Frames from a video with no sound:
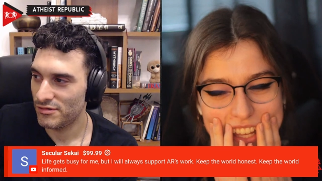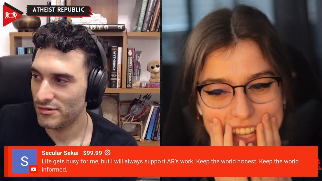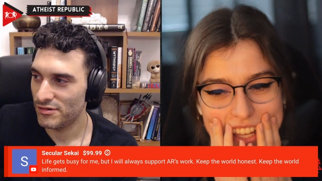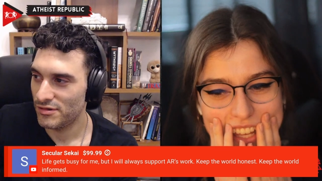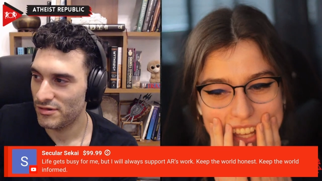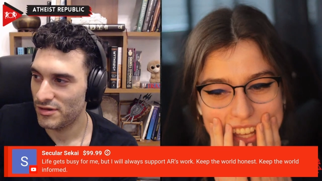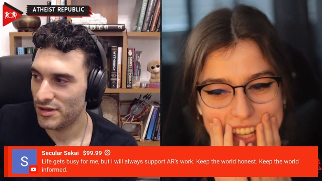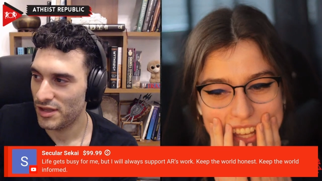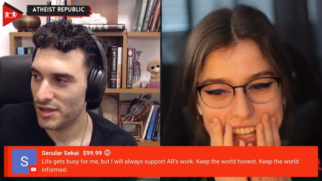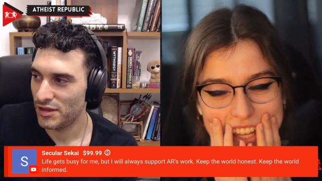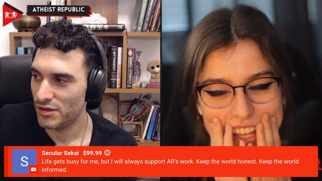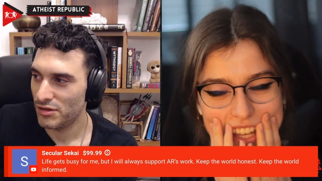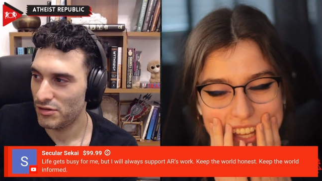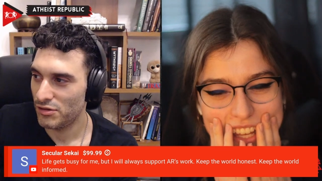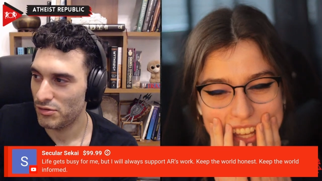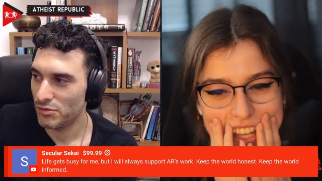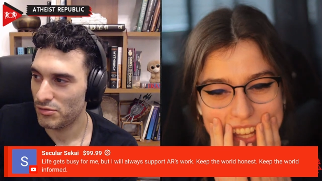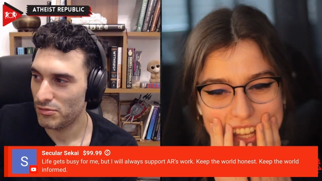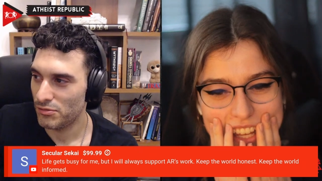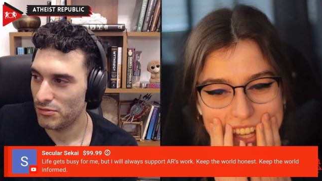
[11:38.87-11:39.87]
Speaker 1: Thank you.
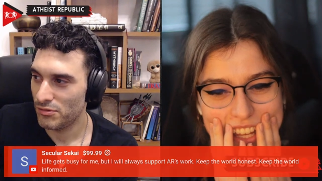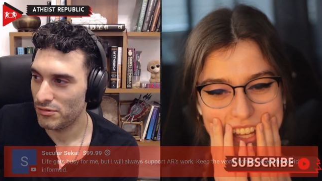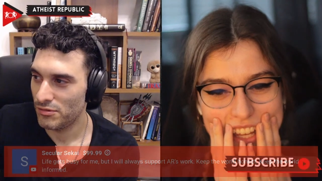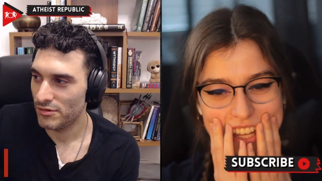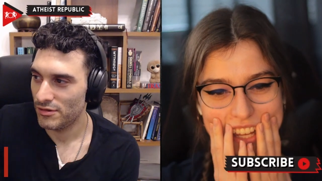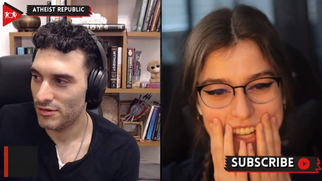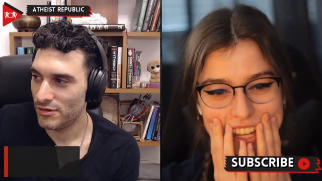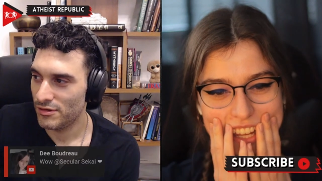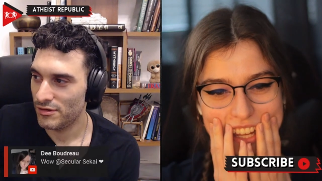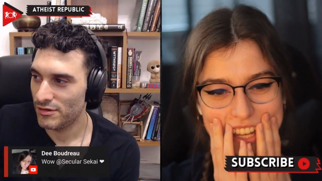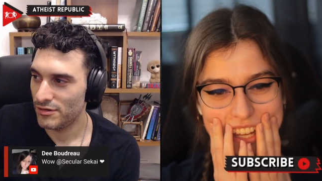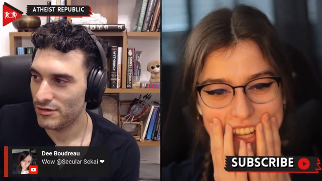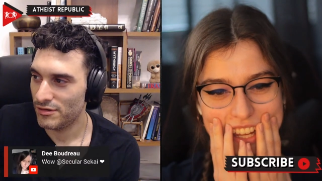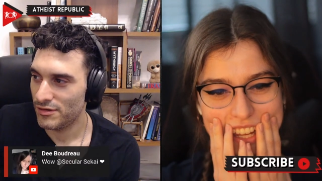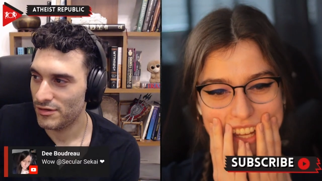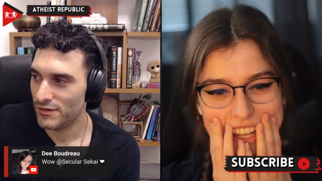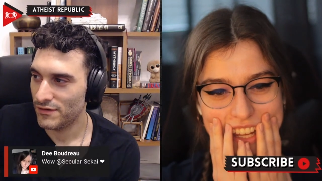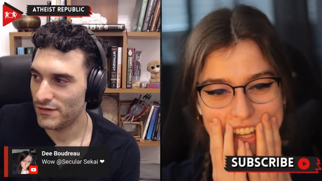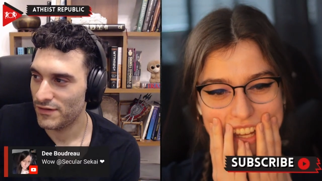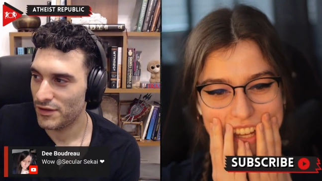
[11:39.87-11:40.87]
He's
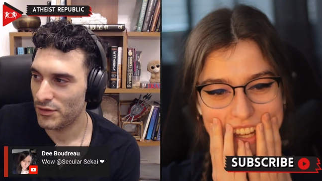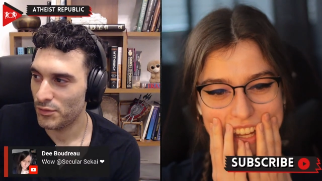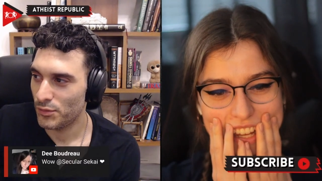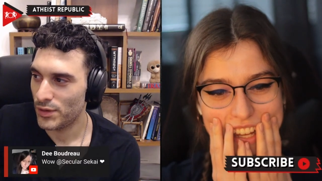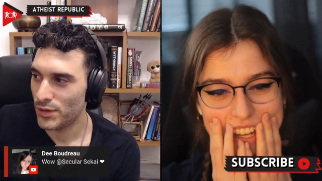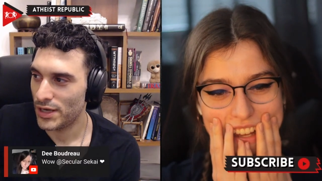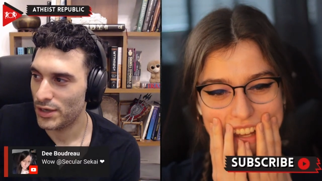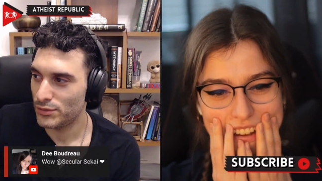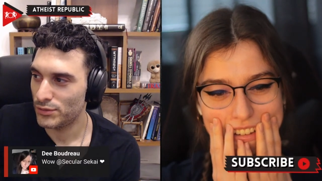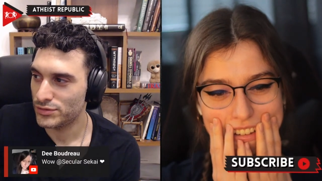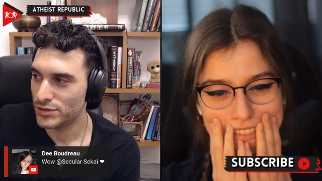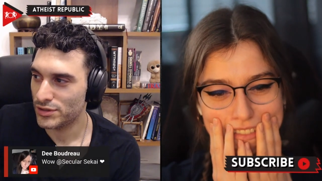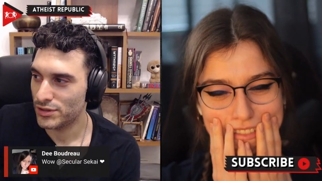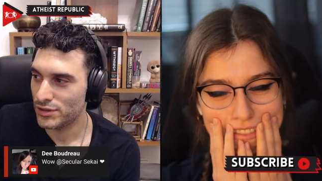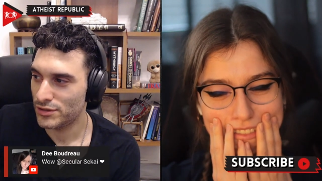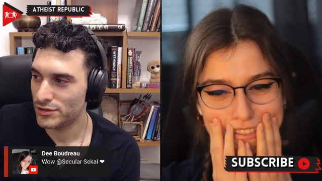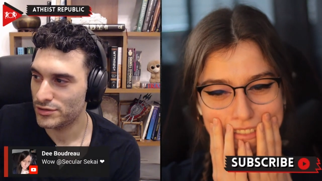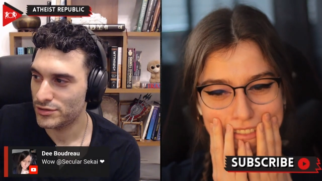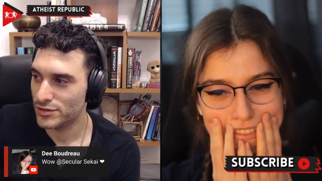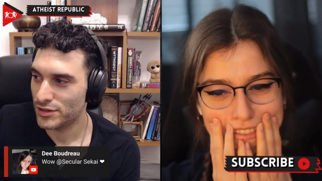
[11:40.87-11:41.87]
saying wow, Satoru
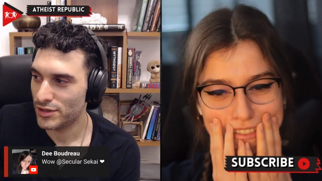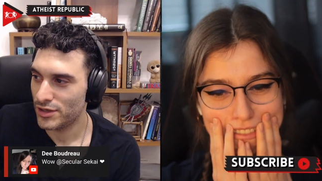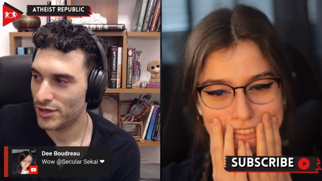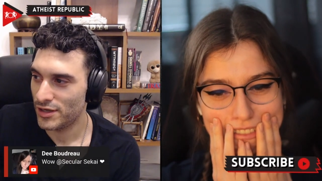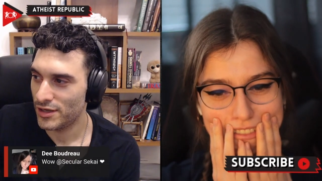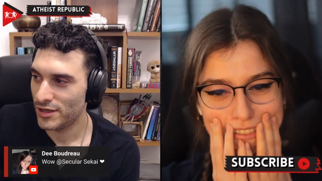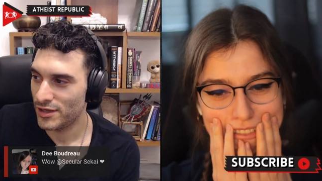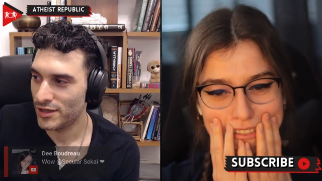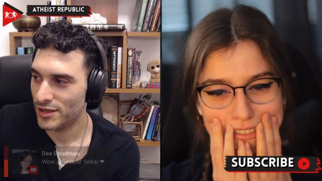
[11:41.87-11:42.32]
Sakai.